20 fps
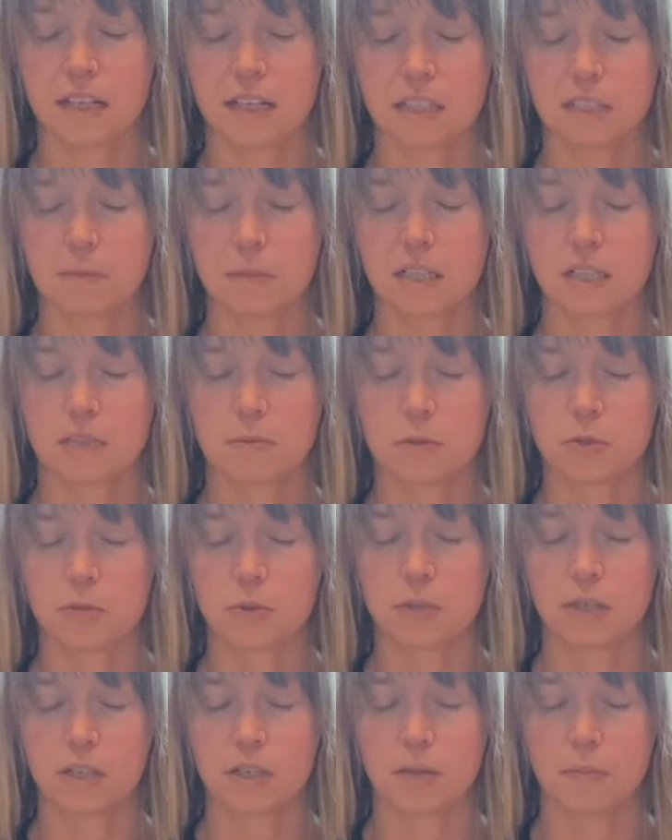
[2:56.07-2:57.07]
that space
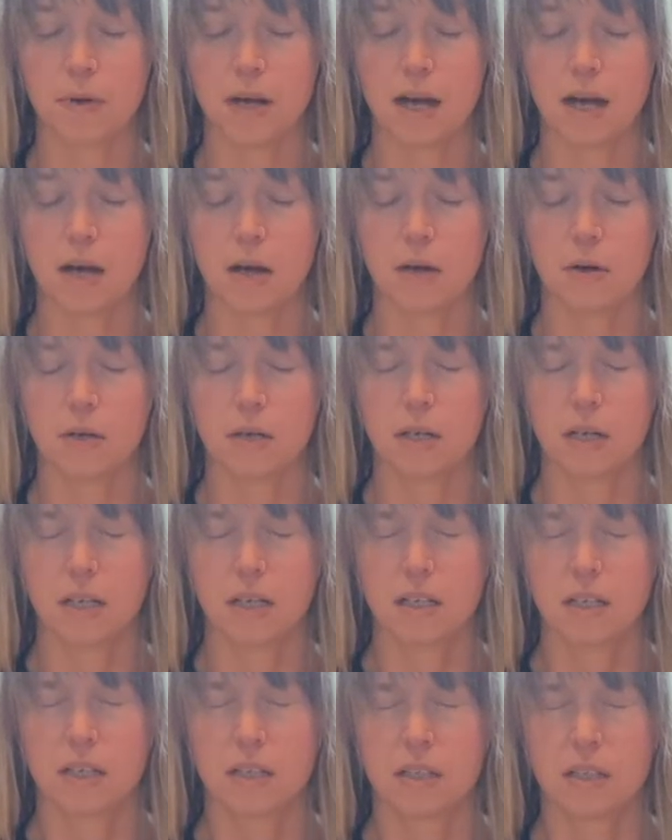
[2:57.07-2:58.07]
between your brow.
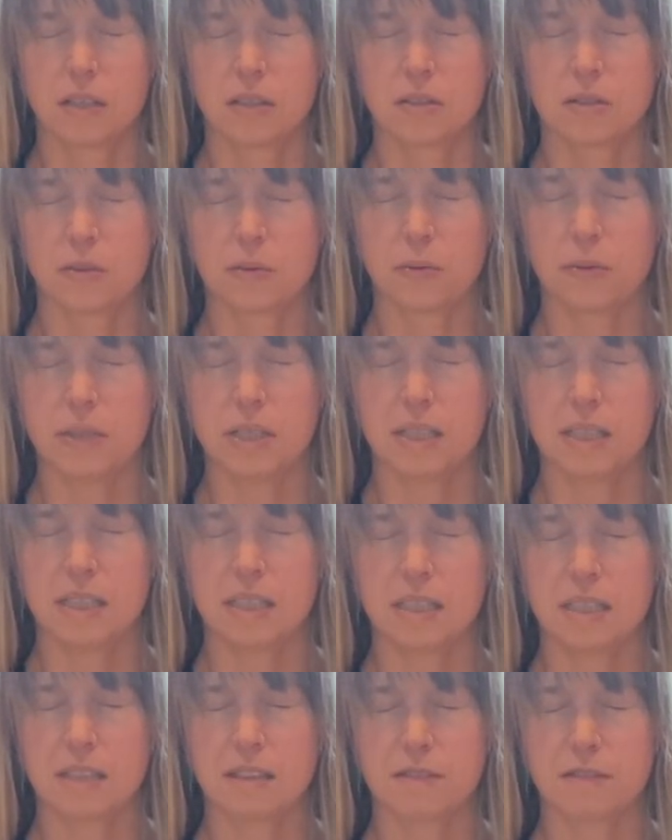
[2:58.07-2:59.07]

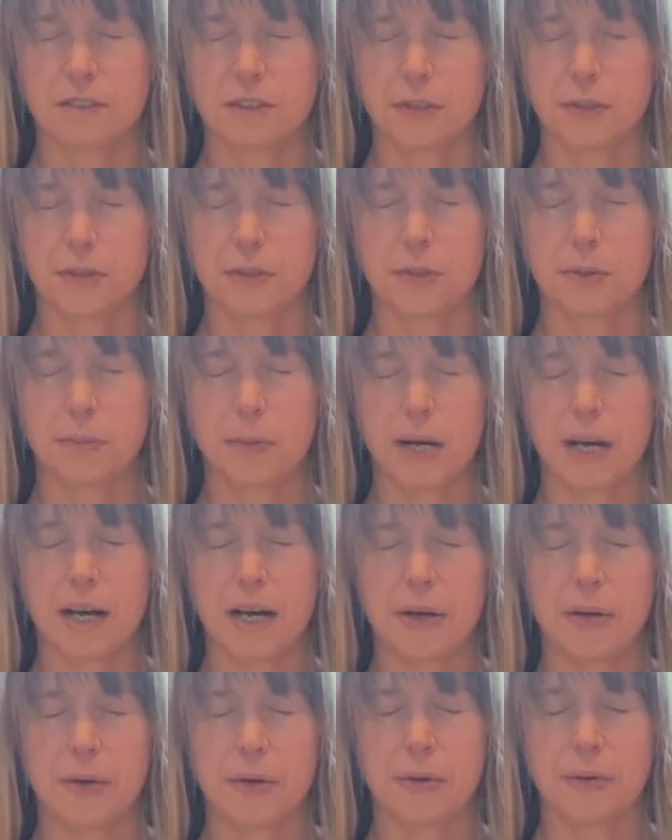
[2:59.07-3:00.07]
Squeeze and furrow the
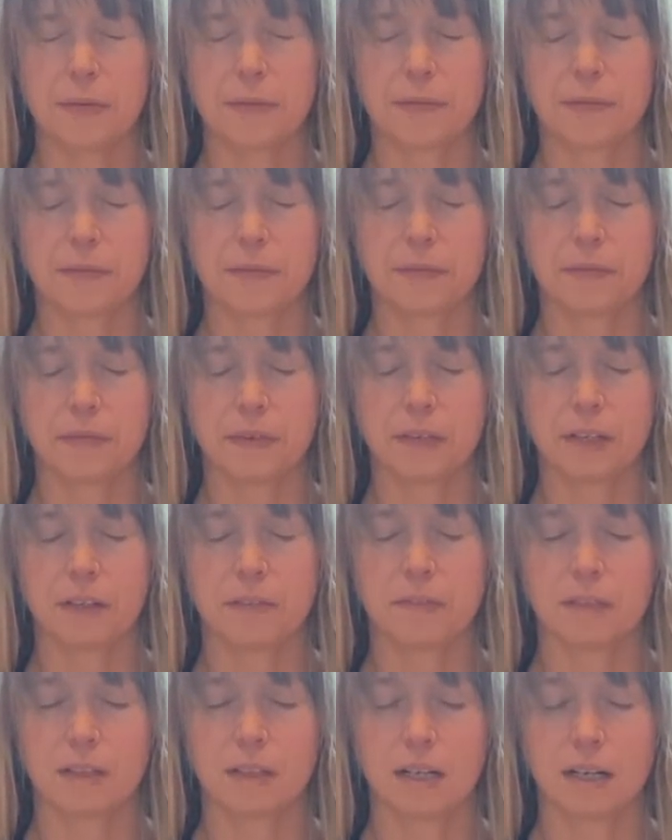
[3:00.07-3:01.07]
brow.
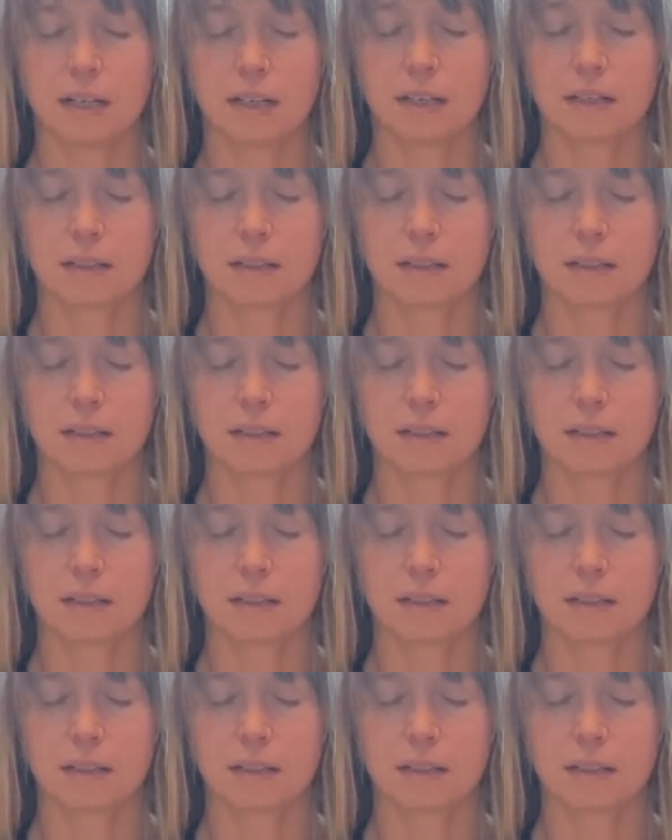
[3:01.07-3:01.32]
And relax.